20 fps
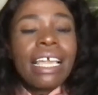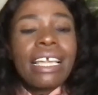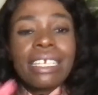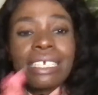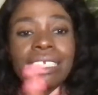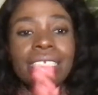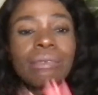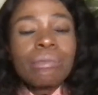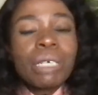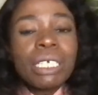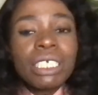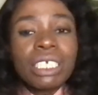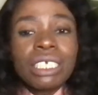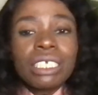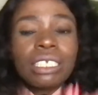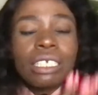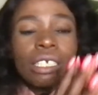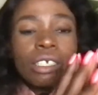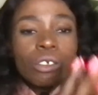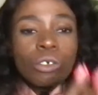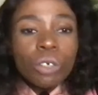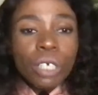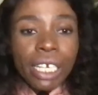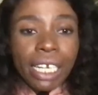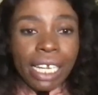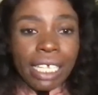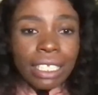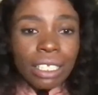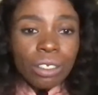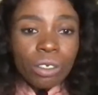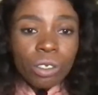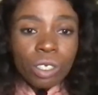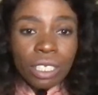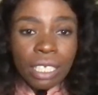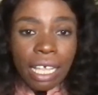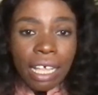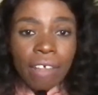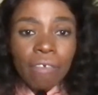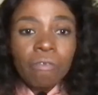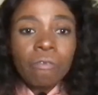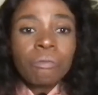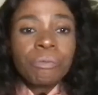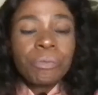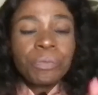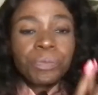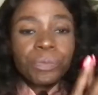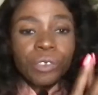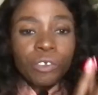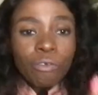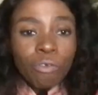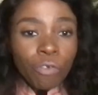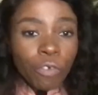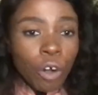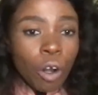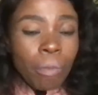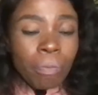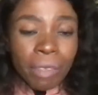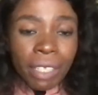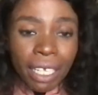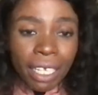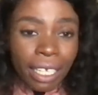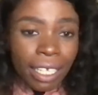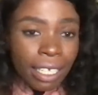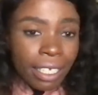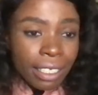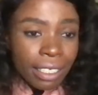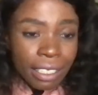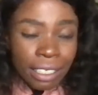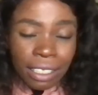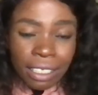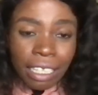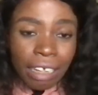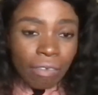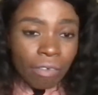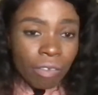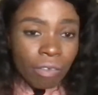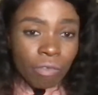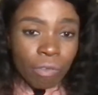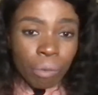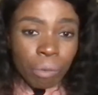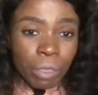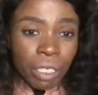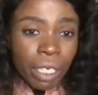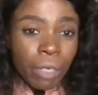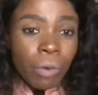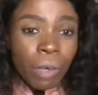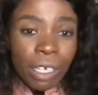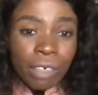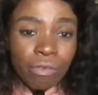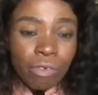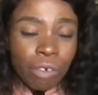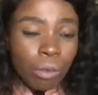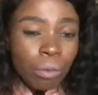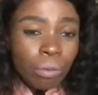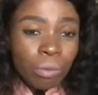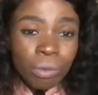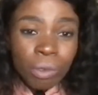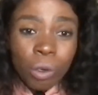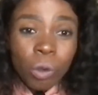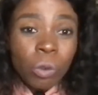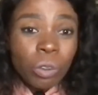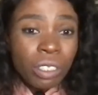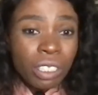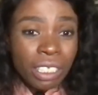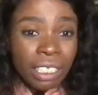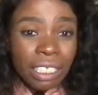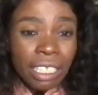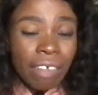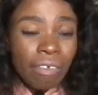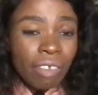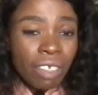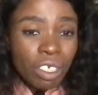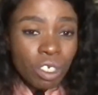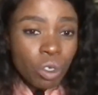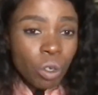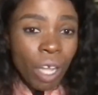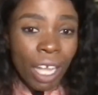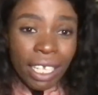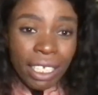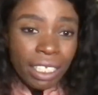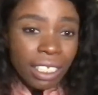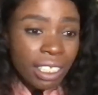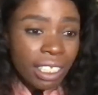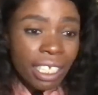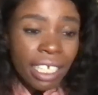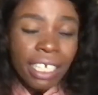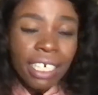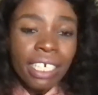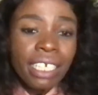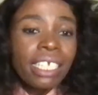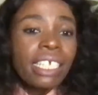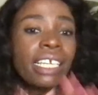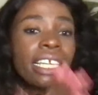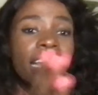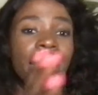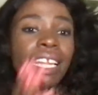And imagine, you cleanse yourself from the stuff from day 1, from all the stuff that your heart is carrying.